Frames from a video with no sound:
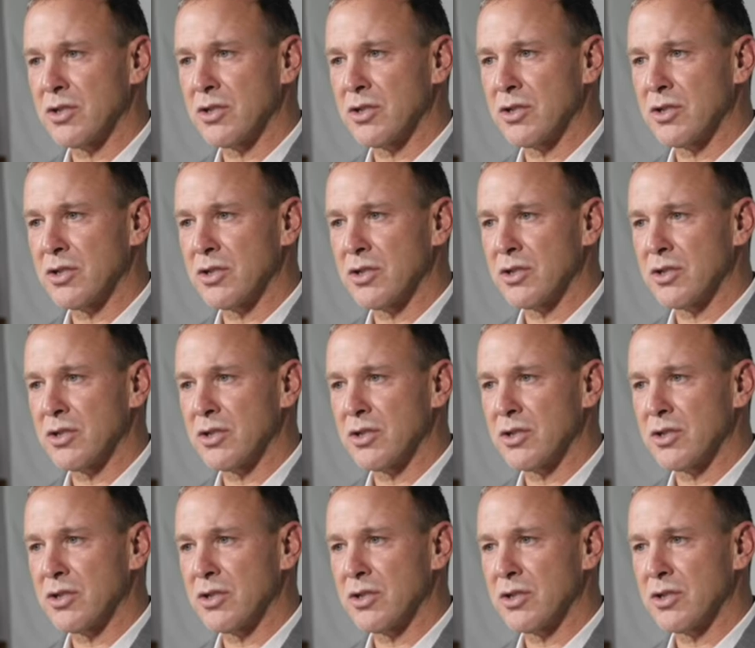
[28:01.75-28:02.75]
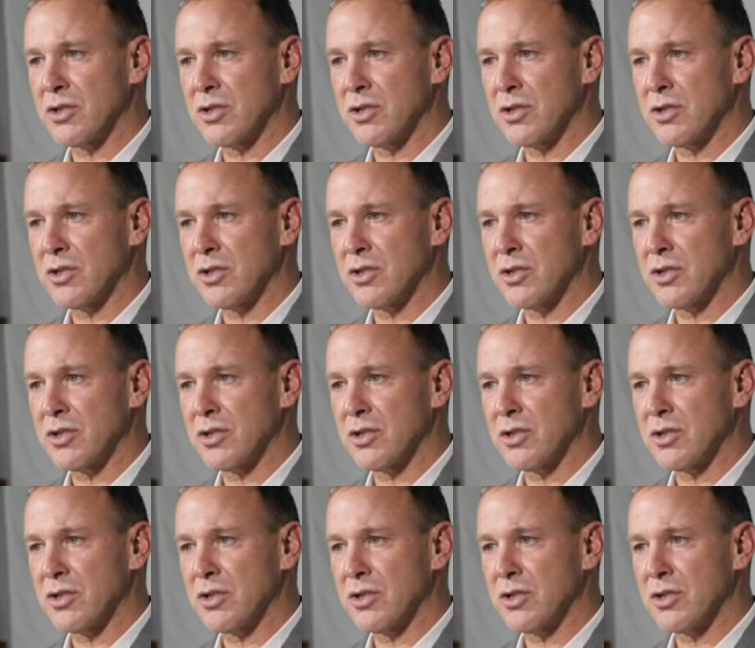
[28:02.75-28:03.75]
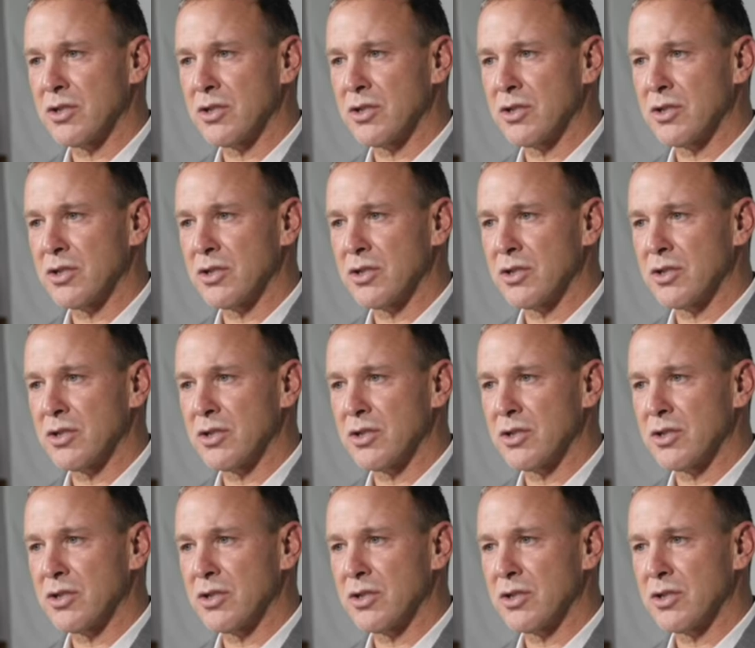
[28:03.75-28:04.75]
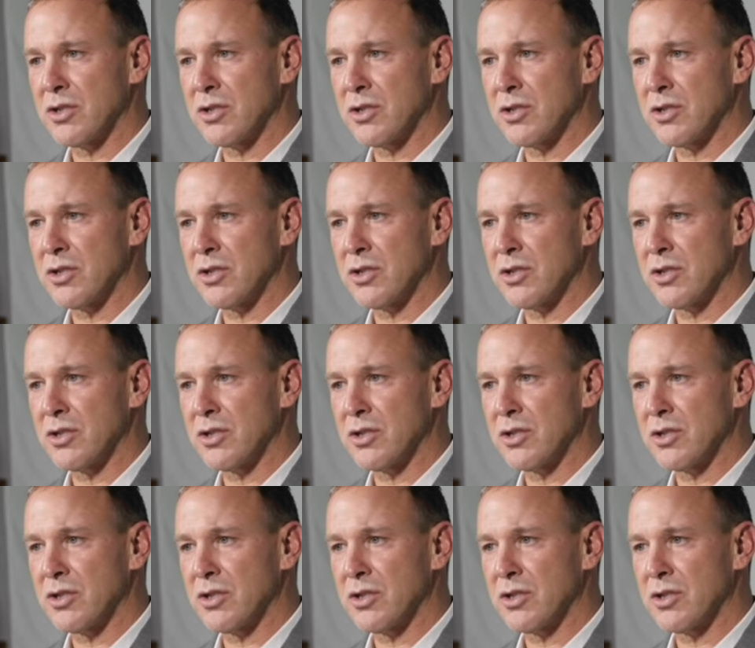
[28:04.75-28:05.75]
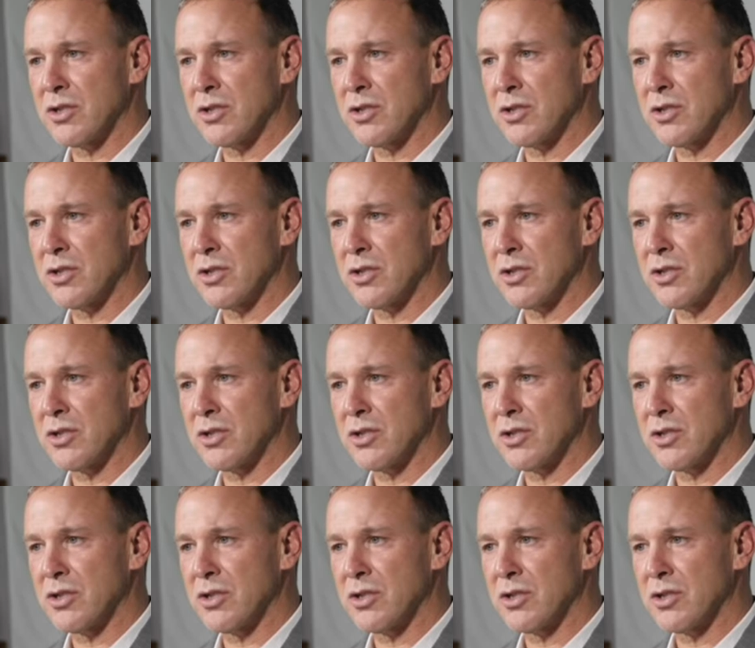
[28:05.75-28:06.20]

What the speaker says: [no speech]